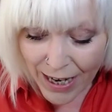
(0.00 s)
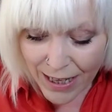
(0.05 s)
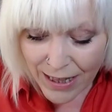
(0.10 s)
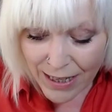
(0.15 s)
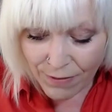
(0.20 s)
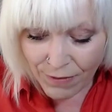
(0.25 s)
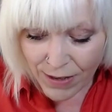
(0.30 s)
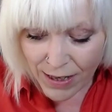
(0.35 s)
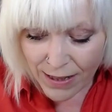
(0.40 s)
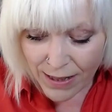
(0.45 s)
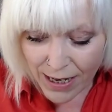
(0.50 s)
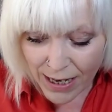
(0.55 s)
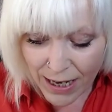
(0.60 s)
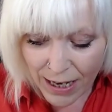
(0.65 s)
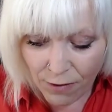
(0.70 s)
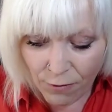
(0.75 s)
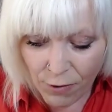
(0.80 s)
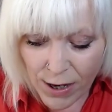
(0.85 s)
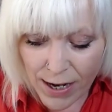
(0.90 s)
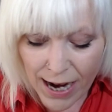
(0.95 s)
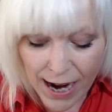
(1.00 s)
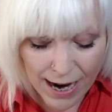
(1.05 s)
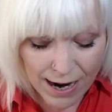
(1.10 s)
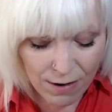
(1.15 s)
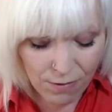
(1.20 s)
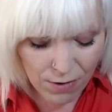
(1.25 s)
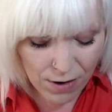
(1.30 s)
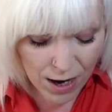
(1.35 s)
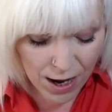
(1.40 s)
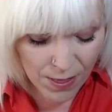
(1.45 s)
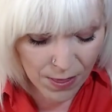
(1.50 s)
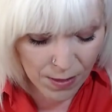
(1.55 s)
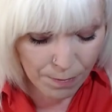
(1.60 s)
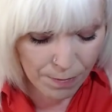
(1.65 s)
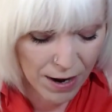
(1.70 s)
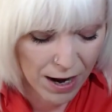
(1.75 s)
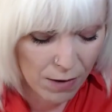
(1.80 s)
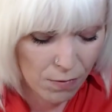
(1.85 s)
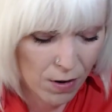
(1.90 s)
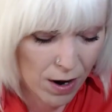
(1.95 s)
Living in the here and now and the
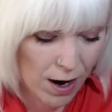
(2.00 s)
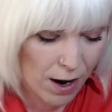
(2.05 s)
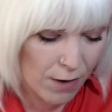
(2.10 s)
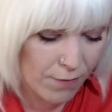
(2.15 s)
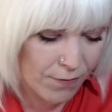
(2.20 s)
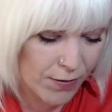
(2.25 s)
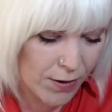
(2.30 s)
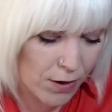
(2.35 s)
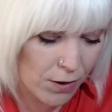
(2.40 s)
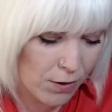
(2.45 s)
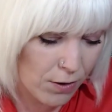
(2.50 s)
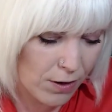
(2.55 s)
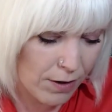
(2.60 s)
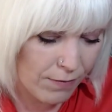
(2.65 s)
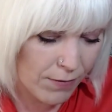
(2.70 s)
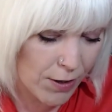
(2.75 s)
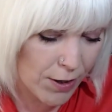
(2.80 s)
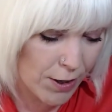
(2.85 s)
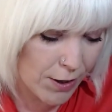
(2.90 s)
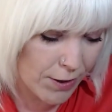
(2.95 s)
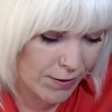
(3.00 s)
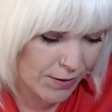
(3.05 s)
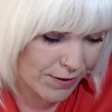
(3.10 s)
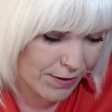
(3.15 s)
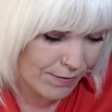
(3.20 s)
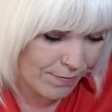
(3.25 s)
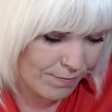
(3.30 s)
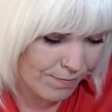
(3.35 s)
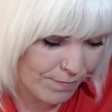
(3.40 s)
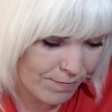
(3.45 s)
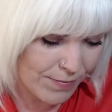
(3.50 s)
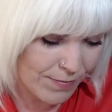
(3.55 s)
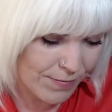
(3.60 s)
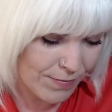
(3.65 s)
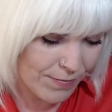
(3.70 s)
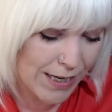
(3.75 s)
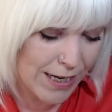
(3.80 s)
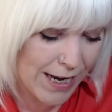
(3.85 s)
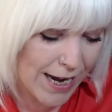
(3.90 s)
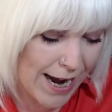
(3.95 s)
power of the universe.
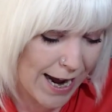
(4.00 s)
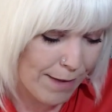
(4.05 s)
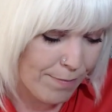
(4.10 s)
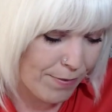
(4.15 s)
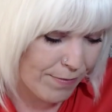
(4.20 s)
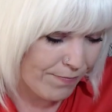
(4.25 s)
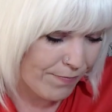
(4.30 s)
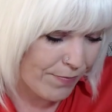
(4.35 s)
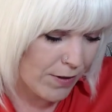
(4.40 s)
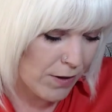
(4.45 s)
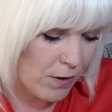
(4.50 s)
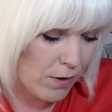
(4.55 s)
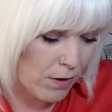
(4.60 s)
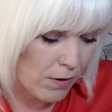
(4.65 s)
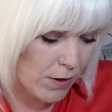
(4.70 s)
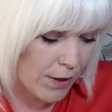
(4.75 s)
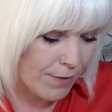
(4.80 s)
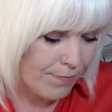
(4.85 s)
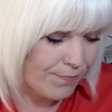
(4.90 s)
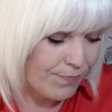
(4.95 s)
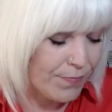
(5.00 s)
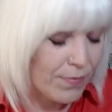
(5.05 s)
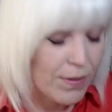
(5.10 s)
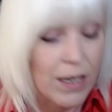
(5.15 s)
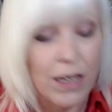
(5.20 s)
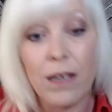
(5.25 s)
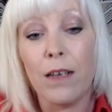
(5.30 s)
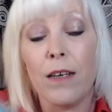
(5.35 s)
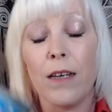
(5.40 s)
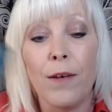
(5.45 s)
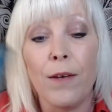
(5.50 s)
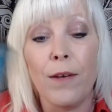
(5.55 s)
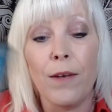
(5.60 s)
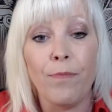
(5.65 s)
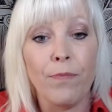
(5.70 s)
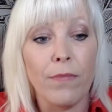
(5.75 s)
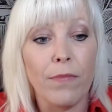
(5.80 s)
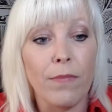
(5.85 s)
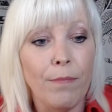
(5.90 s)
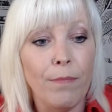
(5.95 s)
Yep, look.
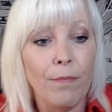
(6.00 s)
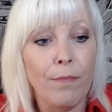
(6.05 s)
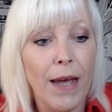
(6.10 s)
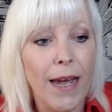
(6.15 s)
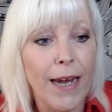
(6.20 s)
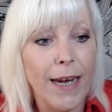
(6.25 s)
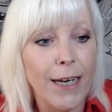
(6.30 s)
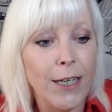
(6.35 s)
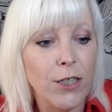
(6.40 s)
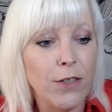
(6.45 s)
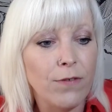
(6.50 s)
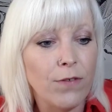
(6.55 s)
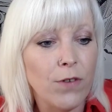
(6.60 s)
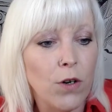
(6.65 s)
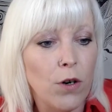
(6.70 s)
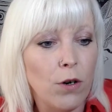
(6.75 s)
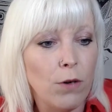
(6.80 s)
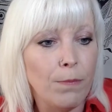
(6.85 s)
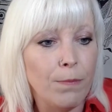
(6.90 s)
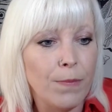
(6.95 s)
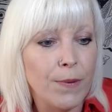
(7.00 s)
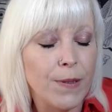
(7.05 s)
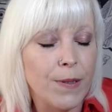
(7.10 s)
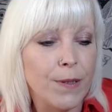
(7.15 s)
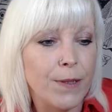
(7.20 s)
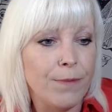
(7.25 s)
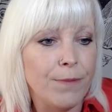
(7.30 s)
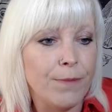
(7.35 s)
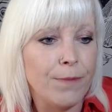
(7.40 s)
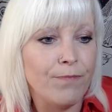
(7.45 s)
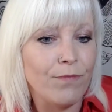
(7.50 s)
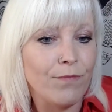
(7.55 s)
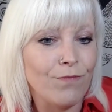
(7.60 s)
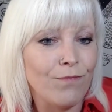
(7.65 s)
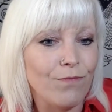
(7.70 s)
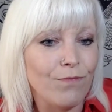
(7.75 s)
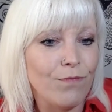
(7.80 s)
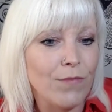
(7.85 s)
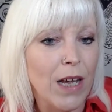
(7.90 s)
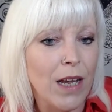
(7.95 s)
Page of Cups.
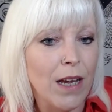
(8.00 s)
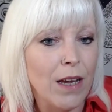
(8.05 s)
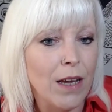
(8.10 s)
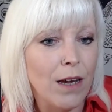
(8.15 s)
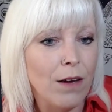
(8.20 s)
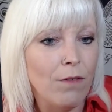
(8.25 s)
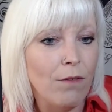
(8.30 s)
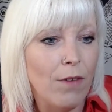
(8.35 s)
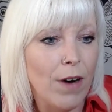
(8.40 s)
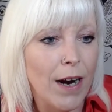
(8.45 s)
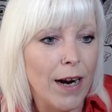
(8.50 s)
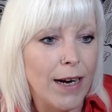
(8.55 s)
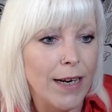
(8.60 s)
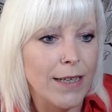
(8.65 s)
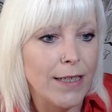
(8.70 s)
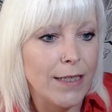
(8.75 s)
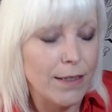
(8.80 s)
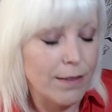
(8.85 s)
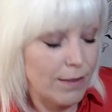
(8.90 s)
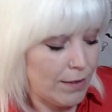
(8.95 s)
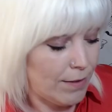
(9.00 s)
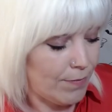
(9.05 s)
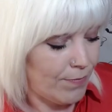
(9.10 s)
Right.